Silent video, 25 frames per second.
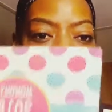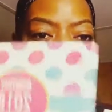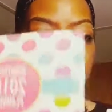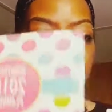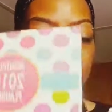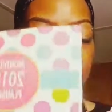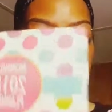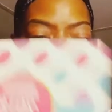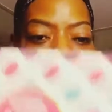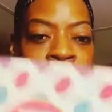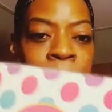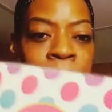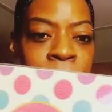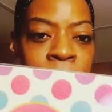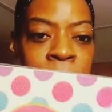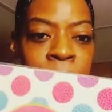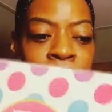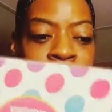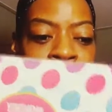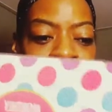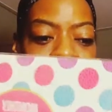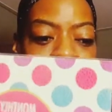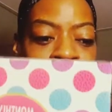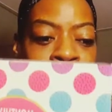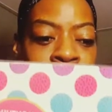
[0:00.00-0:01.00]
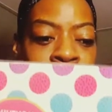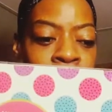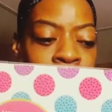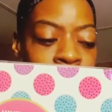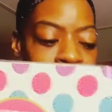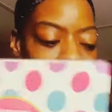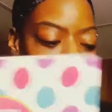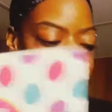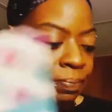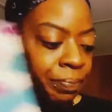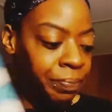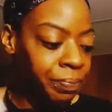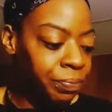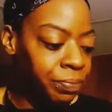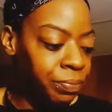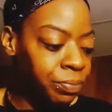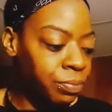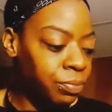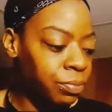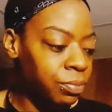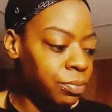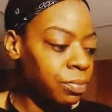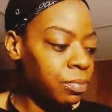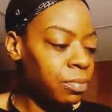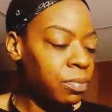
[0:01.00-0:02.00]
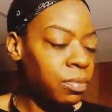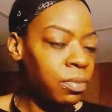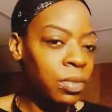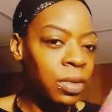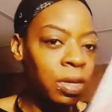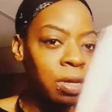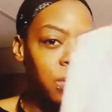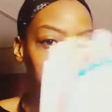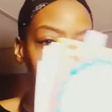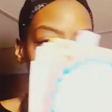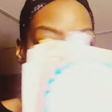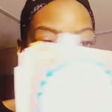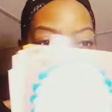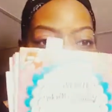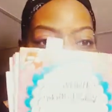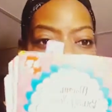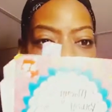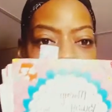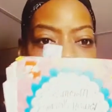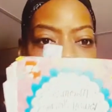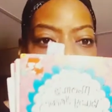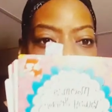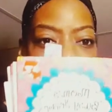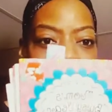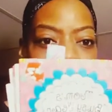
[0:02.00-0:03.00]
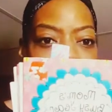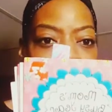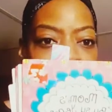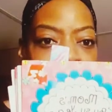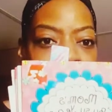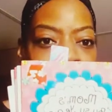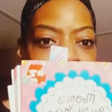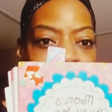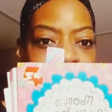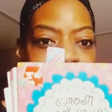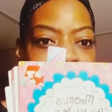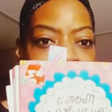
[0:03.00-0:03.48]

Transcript: you get fifty percent off. So you can get Mom's